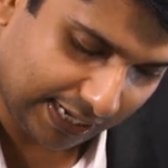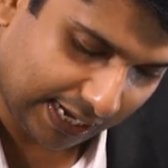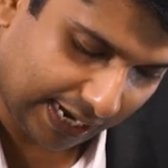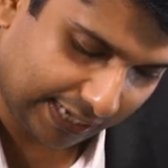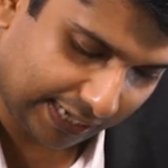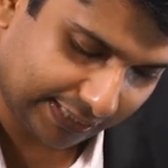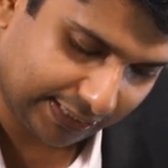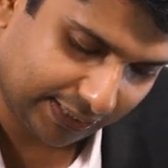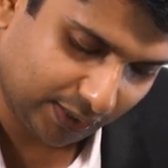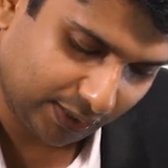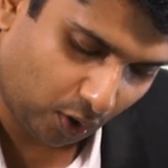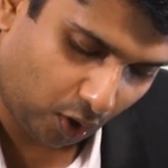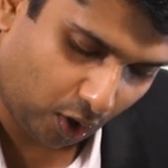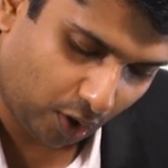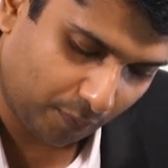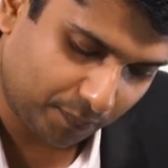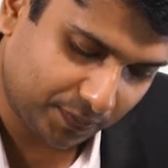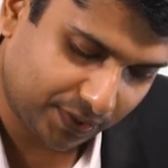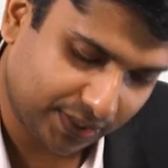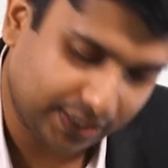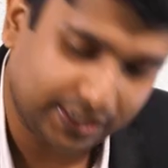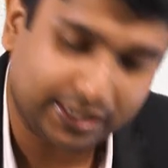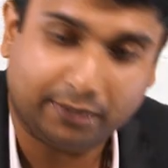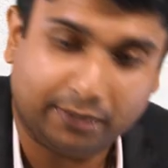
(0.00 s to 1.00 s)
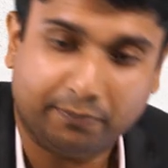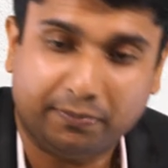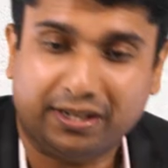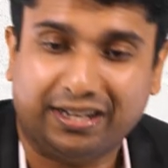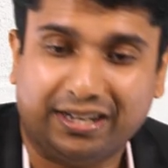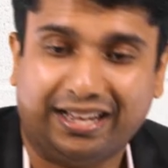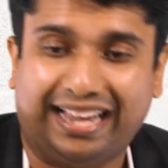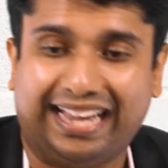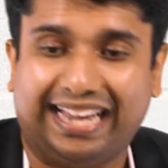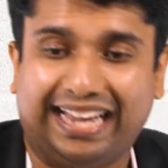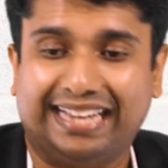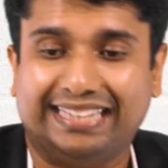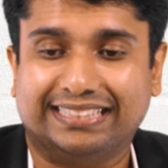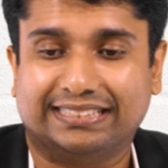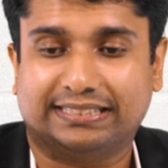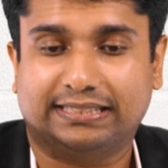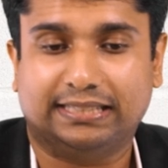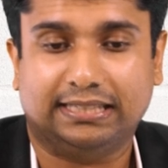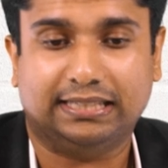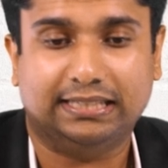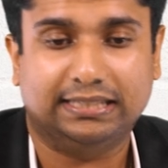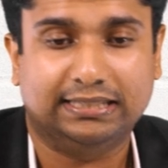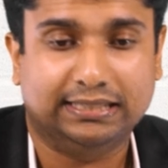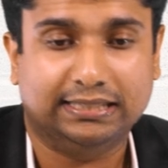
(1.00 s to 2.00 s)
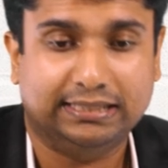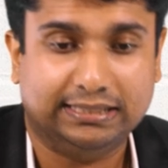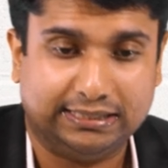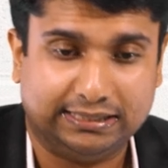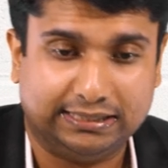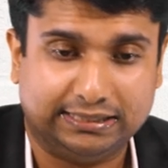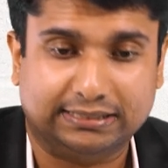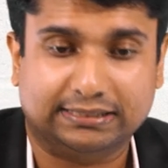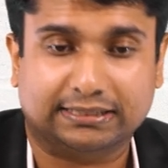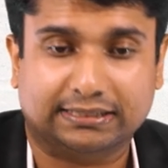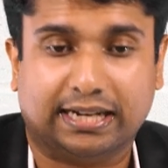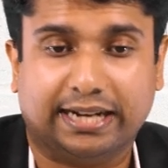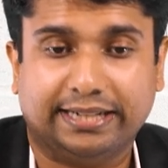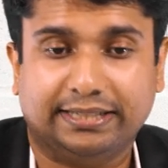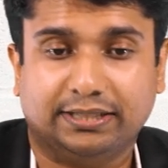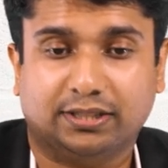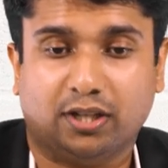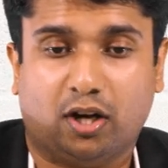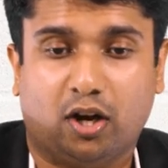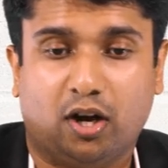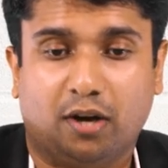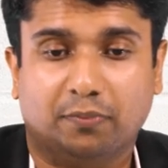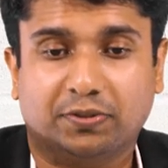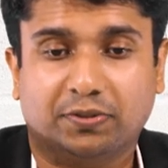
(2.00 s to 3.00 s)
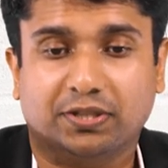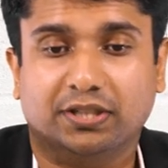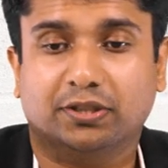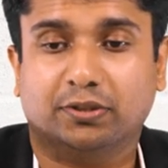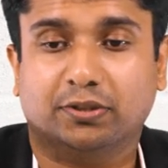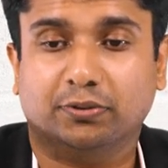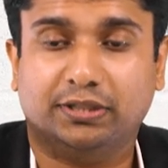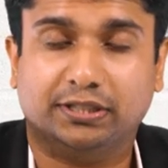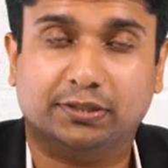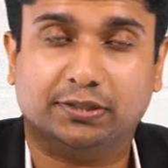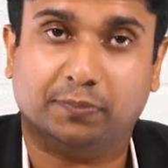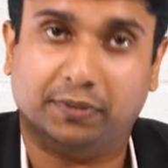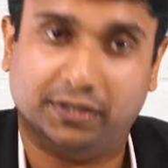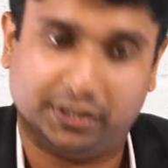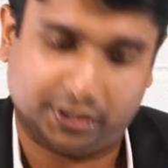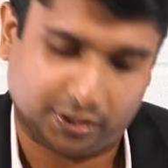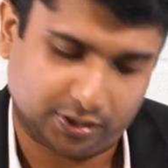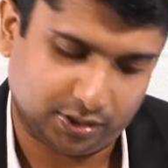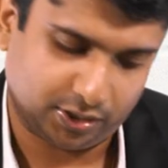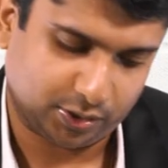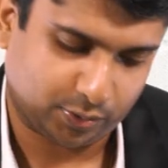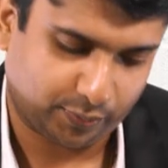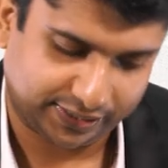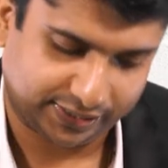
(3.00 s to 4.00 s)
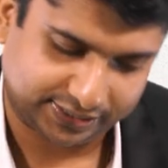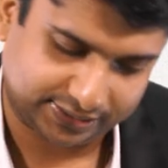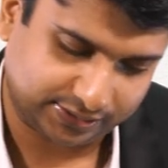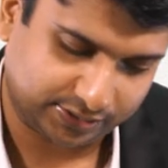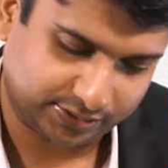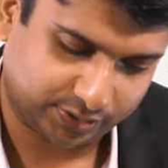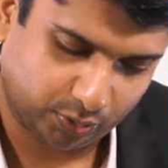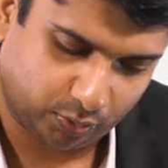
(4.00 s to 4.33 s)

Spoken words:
I think option number A is the right option to this particular question.